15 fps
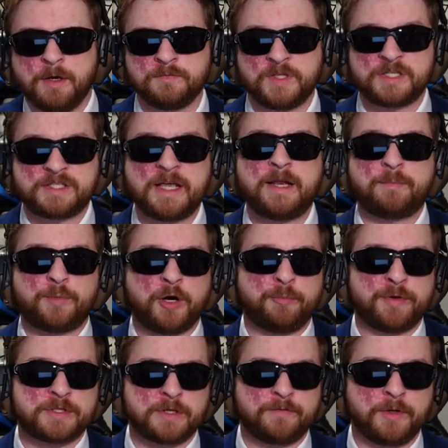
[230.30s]
The stated
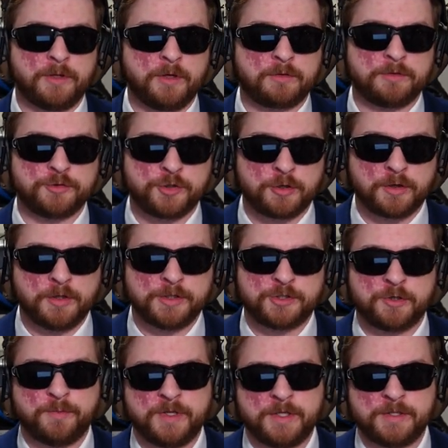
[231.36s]
purpose of the Local
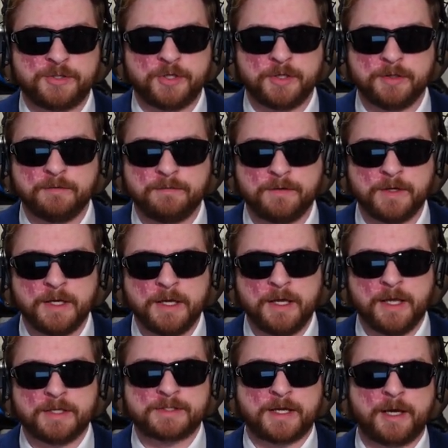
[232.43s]
Journalism Initiative
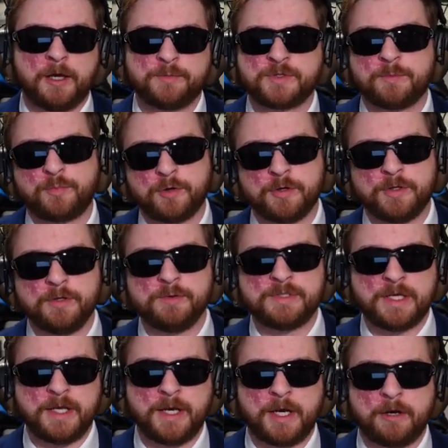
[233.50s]
is to help support news
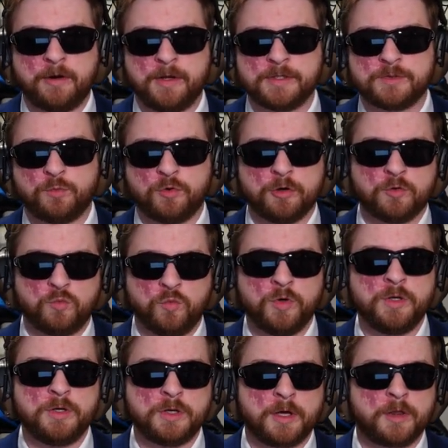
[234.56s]
in areas where it
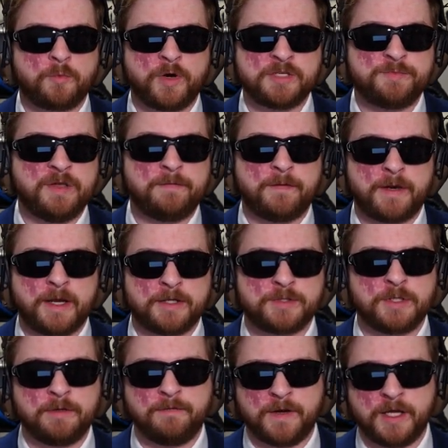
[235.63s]
wouldn't otherwise be
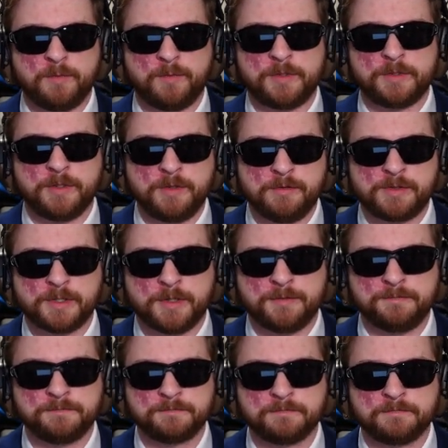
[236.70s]
financially viable to do so.
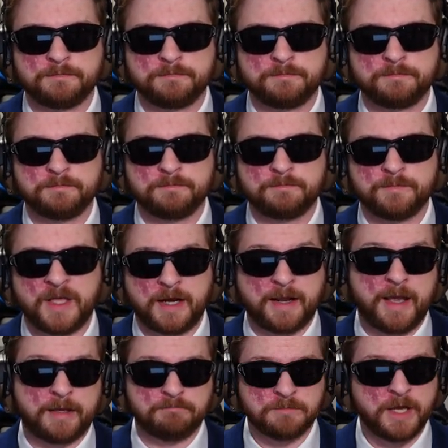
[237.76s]
And
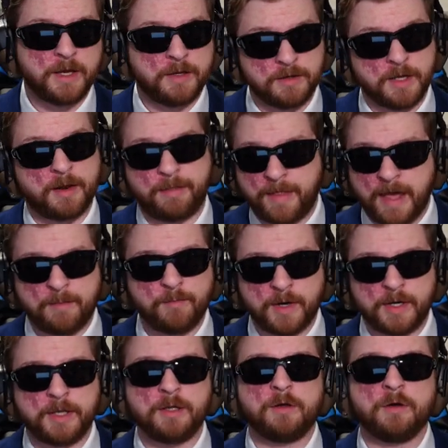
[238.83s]
again, none of that
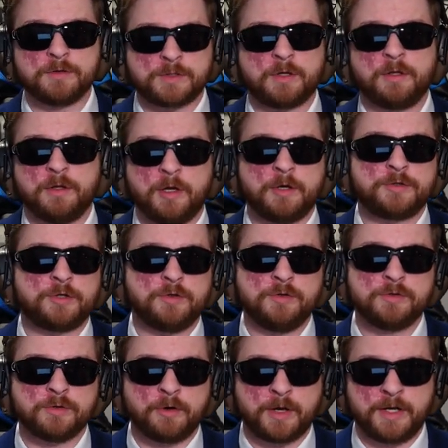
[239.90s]
money goes to the larger
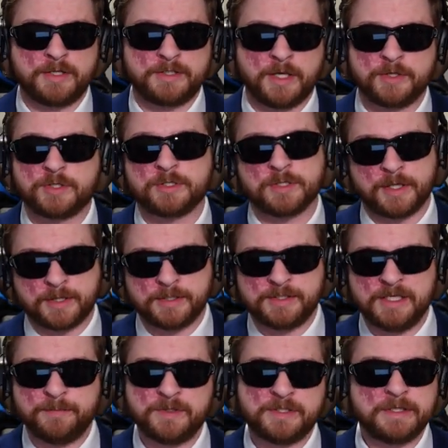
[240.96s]
news organizations like the
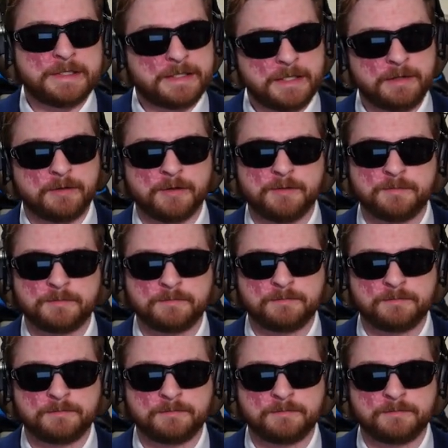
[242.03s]
CBC either.